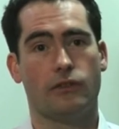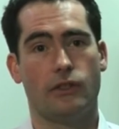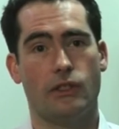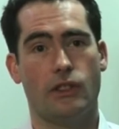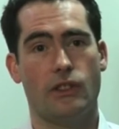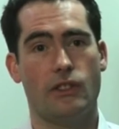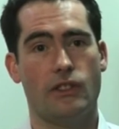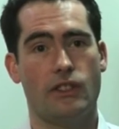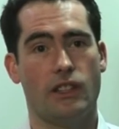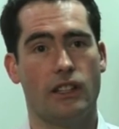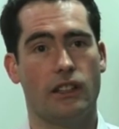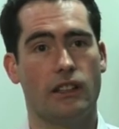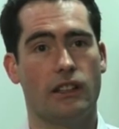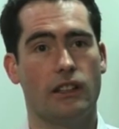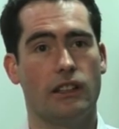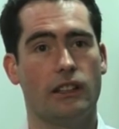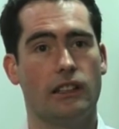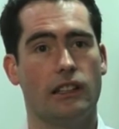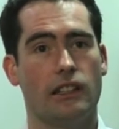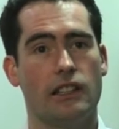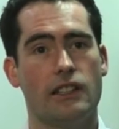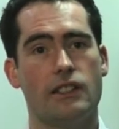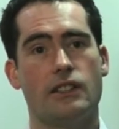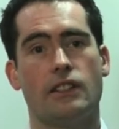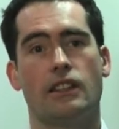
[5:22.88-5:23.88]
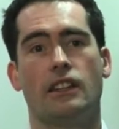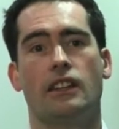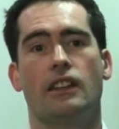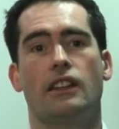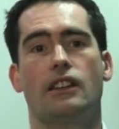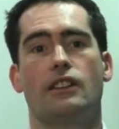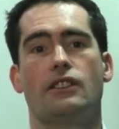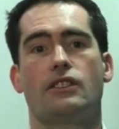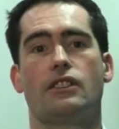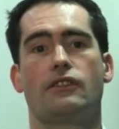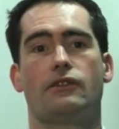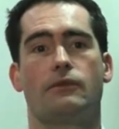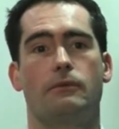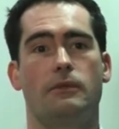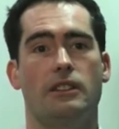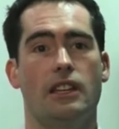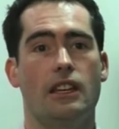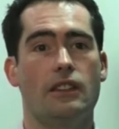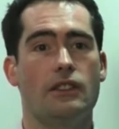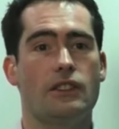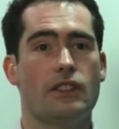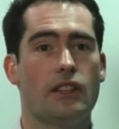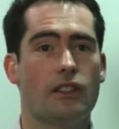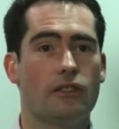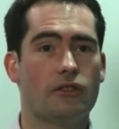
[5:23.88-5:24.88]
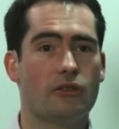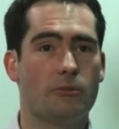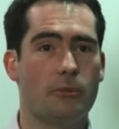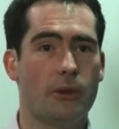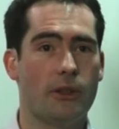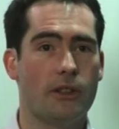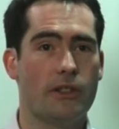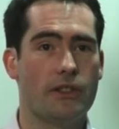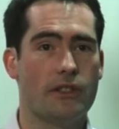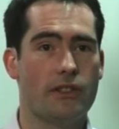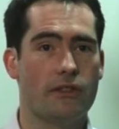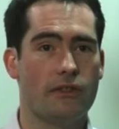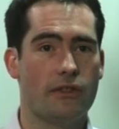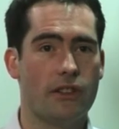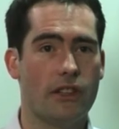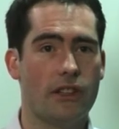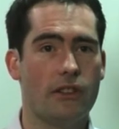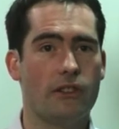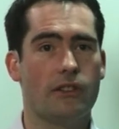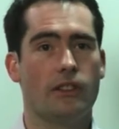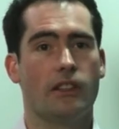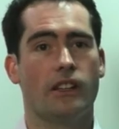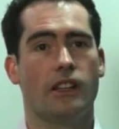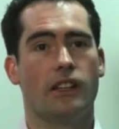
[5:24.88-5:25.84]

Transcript: for using Highlight. So from the internal point of view,